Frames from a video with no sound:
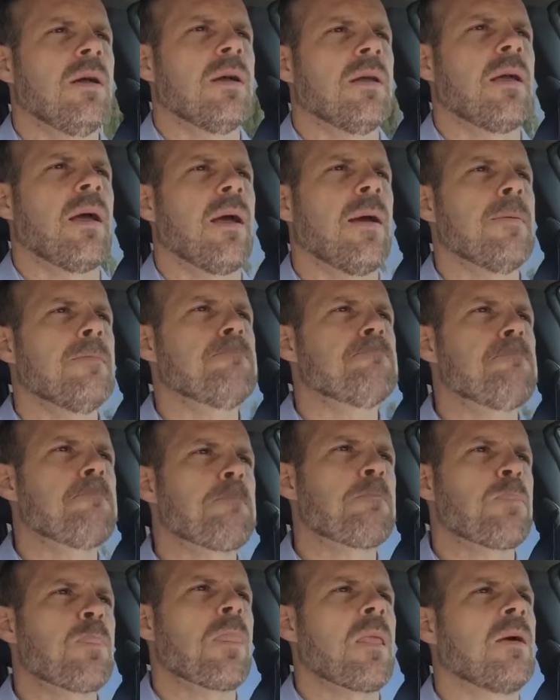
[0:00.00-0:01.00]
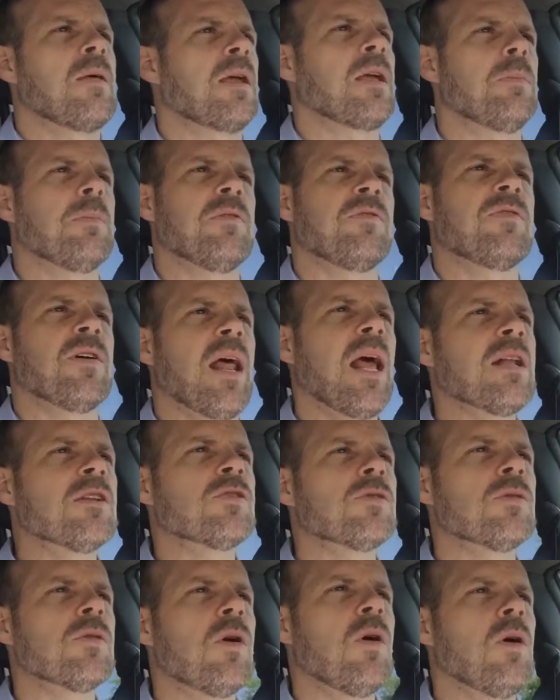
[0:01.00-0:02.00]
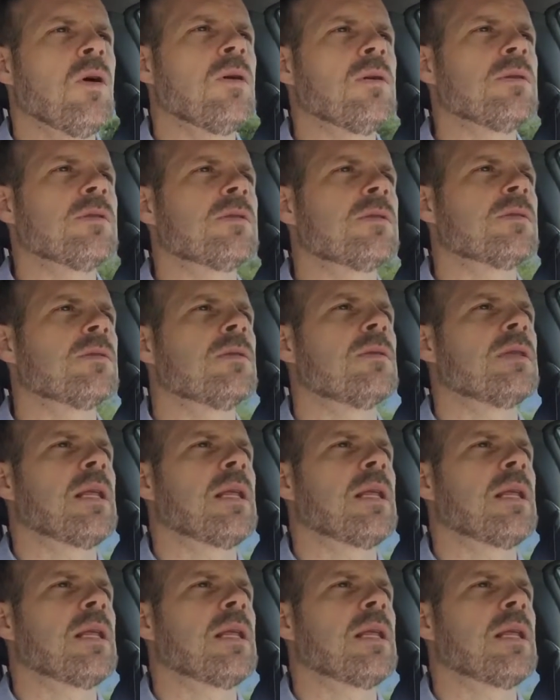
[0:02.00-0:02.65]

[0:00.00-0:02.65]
Okay? They could be financial goals.